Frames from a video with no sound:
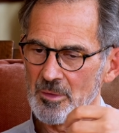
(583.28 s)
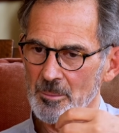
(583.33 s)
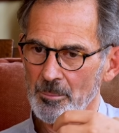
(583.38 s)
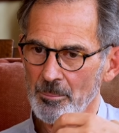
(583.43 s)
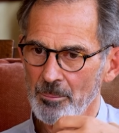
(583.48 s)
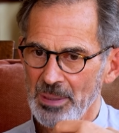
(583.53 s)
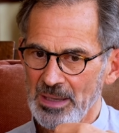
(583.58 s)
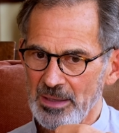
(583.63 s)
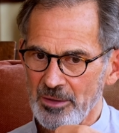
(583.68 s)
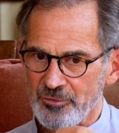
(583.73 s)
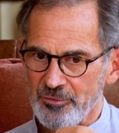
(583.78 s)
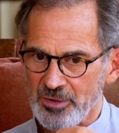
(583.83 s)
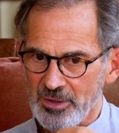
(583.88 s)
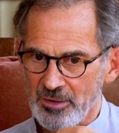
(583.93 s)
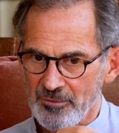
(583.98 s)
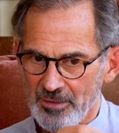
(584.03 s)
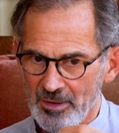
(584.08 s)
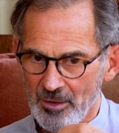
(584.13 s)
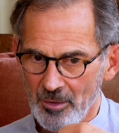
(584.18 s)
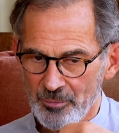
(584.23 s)
the
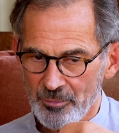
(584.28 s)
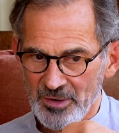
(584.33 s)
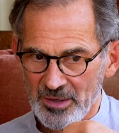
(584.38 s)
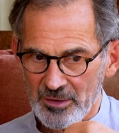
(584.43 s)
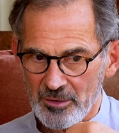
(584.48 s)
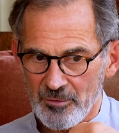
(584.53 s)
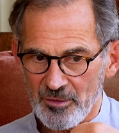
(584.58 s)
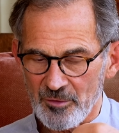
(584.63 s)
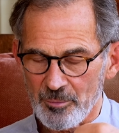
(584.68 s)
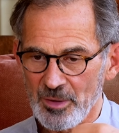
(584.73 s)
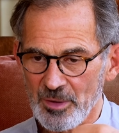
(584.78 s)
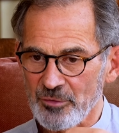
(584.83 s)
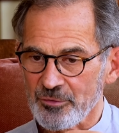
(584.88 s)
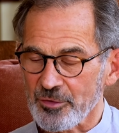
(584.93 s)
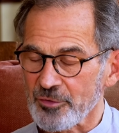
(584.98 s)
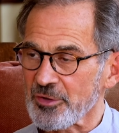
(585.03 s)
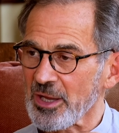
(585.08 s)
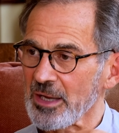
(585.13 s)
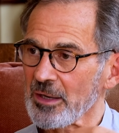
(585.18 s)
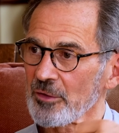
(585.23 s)
ability of objective
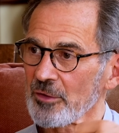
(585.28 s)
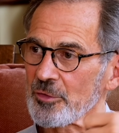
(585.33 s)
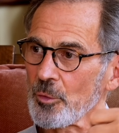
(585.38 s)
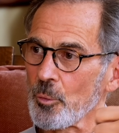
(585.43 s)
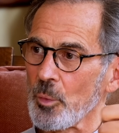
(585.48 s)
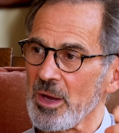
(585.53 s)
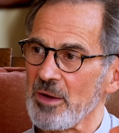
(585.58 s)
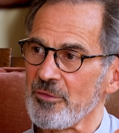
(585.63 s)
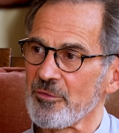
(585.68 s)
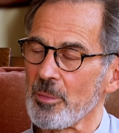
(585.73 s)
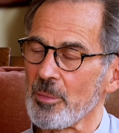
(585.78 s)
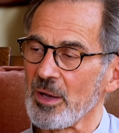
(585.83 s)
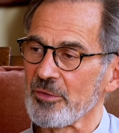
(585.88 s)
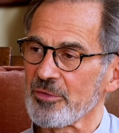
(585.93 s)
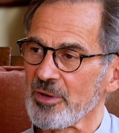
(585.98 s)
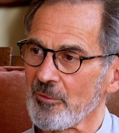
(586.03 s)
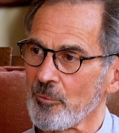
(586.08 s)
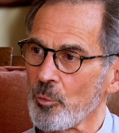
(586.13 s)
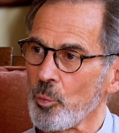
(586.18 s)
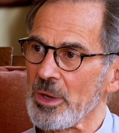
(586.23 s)
experience to take us away from
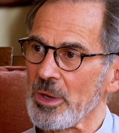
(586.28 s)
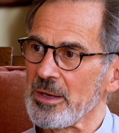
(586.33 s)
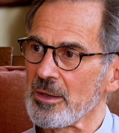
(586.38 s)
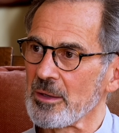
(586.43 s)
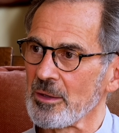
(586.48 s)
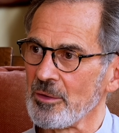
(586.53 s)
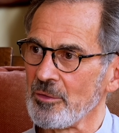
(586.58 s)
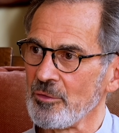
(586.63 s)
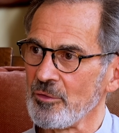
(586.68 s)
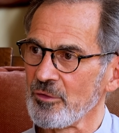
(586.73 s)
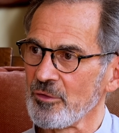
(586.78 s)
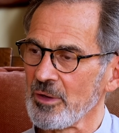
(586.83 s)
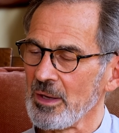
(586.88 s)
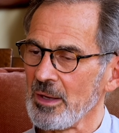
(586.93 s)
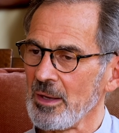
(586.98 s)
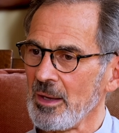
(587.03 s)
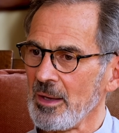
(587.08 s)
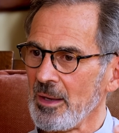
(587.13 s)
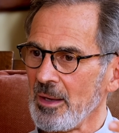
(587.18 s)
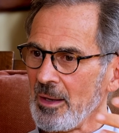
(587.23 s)
ourselves weakens,
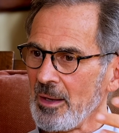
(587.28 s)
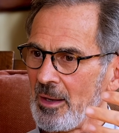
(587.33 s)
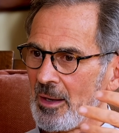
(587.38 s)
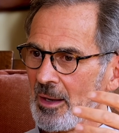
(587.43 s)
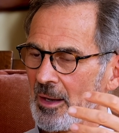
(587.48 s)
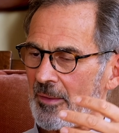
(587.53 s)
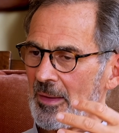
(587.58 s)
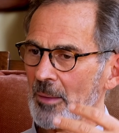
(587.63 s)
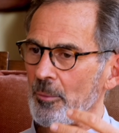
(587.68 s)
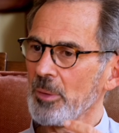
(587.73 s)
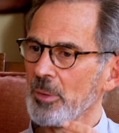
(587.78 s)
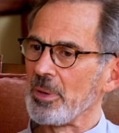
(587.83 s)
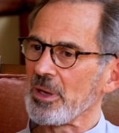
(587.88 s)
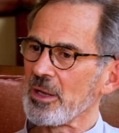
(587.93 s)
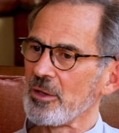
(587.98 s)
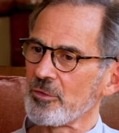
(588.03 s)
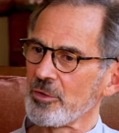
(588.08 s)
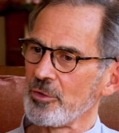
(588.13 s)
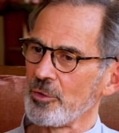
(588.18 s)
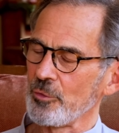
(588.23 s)
and then we
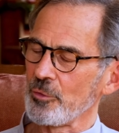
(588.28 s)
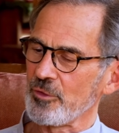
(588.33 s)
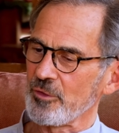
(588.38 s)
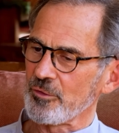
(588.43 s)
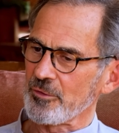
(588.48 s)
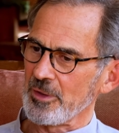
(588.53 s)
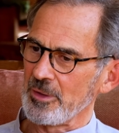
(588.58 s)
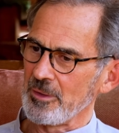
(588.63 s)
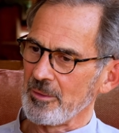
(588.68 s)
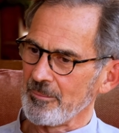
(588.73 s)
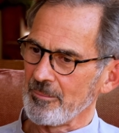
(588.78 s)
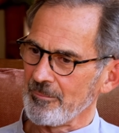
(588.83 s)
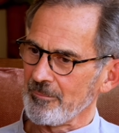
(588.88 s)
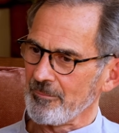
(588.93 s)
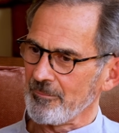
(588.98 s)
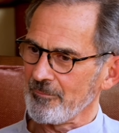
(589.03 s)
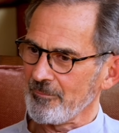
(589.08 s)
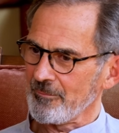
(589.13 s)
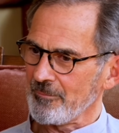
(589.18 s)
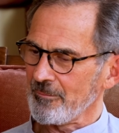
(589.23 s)
begin to notice that
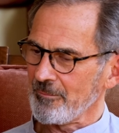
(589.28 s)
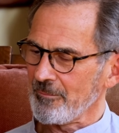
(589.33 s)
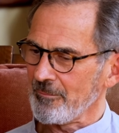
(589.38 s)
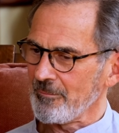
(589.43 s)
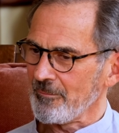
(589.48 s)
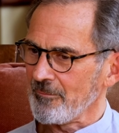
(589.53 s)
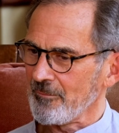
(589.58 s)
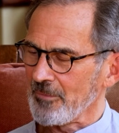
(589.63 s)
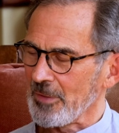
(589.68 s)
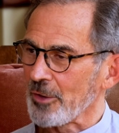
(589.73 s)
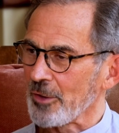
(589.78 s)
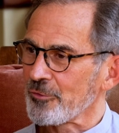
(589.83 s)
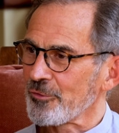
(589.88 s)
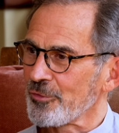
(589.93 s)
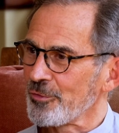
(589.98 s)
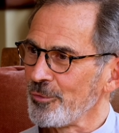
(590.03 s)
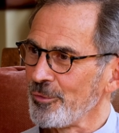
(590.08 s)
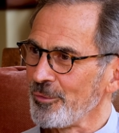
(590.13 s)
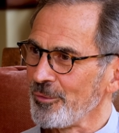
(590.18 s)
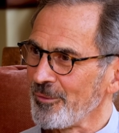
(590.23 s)
our
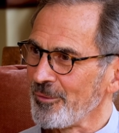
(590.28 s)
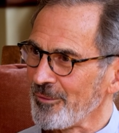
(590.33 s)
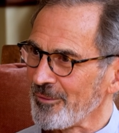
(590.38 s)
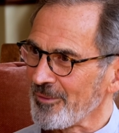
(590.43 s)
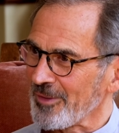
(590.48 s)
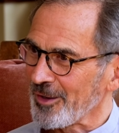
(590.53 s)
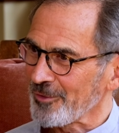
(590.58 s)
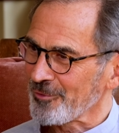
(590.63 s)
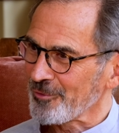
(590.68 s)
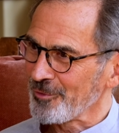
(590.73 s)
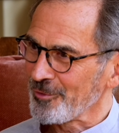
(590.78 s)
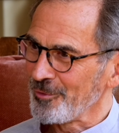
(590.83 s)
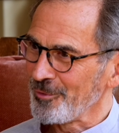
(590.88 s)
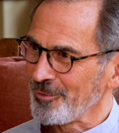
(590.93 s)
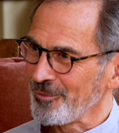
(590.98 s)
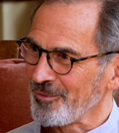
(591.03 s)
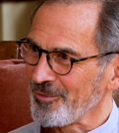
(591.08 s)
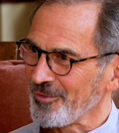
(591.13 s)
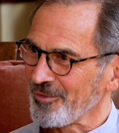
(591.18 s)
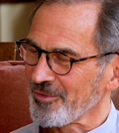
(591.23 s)
true
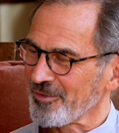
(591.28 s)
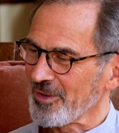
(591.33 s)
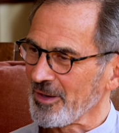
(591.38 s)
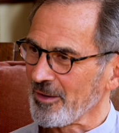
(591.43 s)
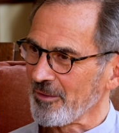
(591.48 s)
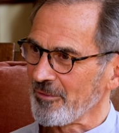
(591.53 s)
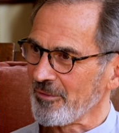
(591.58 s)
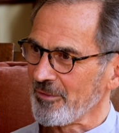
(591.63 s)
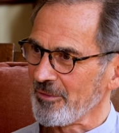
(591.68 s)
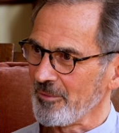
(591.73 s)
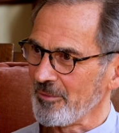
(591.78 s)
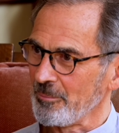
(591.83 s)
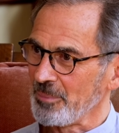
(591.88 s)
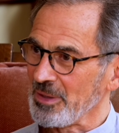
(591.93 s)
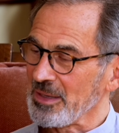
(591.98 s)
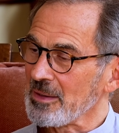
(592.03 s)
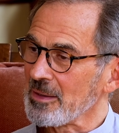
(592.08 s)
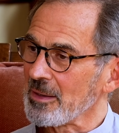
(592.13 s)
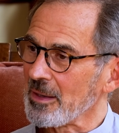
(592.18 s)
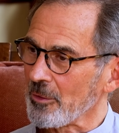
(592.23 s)
self,
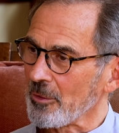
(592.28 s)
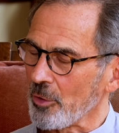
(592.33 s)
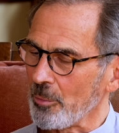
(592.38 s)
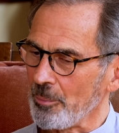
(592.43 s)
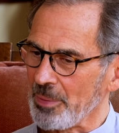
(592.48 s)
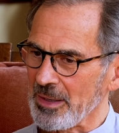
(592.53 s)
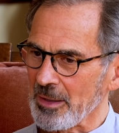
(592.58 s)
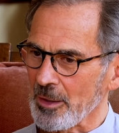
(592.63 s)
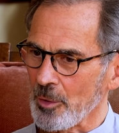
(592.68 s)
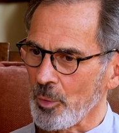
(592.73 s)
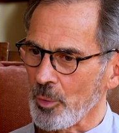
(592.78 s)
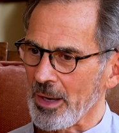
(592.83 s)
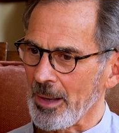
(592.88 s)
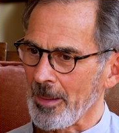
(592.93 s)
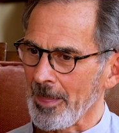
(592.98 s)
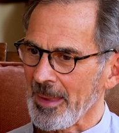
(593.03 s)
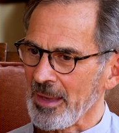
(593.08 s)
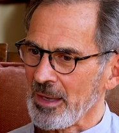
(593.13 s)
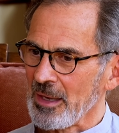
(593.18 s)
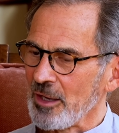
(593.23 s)
being or being
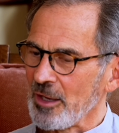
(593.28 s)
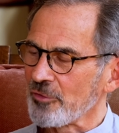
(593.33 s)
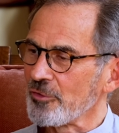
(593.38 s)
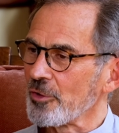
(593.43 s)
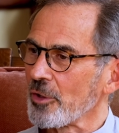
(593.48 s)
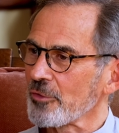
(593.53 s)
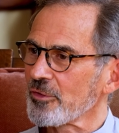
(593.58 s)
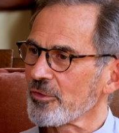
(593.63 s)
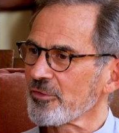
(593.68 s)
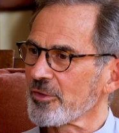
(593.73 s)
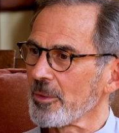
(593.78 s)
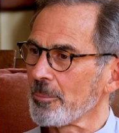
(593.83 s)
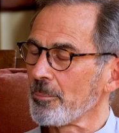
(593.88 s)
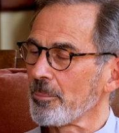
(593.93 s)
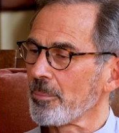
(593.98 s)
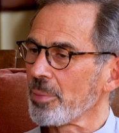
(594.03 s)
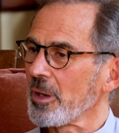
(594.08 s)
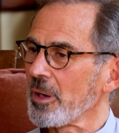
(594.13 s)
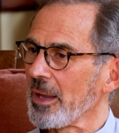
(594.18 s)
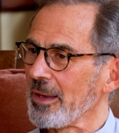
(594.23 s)
aware, is not just a
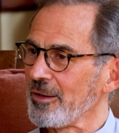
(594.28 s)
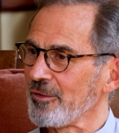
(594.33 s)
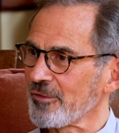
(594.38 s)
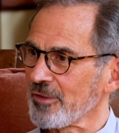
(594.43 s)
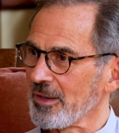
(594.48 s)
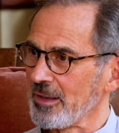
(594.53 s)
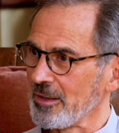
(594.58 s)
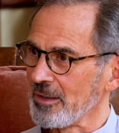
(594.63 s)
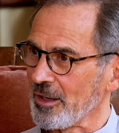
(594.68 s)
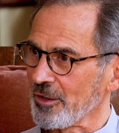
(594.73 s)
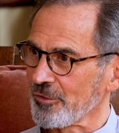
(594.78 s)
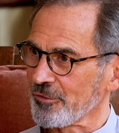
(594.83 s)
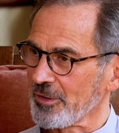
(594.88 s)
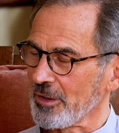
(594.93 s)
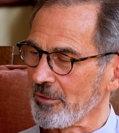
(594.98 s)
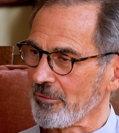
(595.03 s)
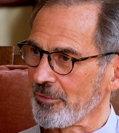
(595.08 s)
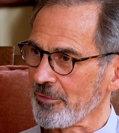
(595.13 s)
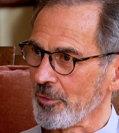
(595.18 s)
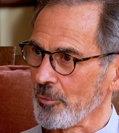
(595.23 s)
place in
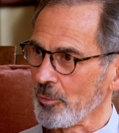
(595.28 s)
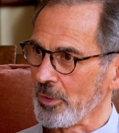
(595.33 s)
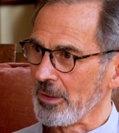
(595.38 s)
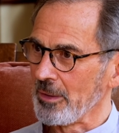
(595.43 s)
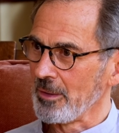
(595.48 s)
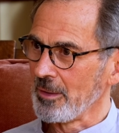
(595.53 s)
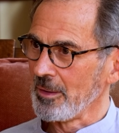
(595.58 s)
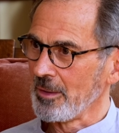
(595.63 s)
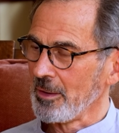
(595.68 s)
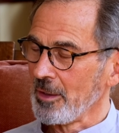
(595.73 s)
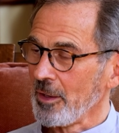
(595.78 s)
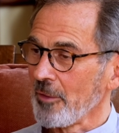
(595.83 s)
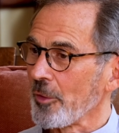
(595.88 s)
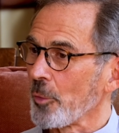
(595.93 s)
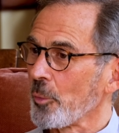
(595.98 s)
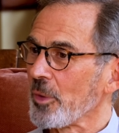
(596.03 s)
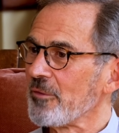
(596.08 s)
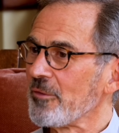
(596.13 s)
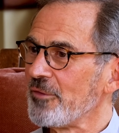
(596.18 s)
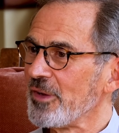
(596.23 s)
ourself that we
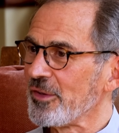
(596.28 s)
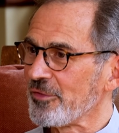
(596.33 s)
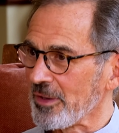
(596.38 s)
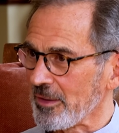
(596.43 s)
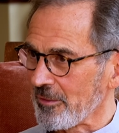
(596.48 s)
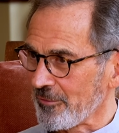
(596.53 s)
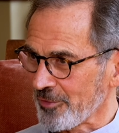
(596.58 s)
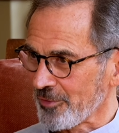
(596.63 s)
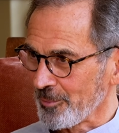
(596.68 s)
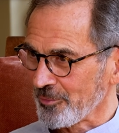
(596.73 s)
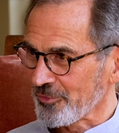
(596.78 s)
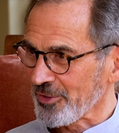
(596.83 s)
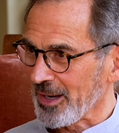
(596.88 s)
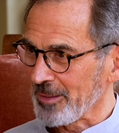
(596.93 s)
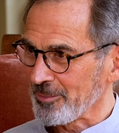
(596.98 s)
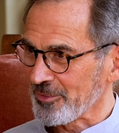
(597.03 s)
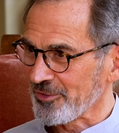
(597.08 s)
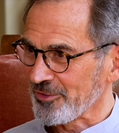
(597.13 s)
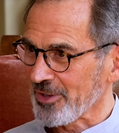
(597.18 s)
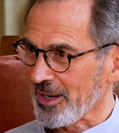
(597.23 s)
visit from
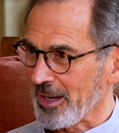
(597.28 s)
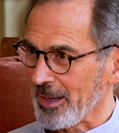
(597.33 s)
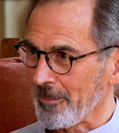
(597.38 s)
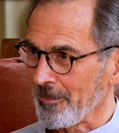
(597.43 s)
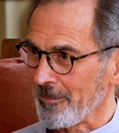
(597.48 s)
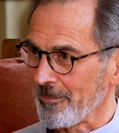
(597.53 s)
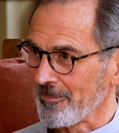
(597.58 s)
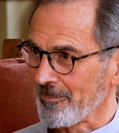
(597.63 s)
time to time.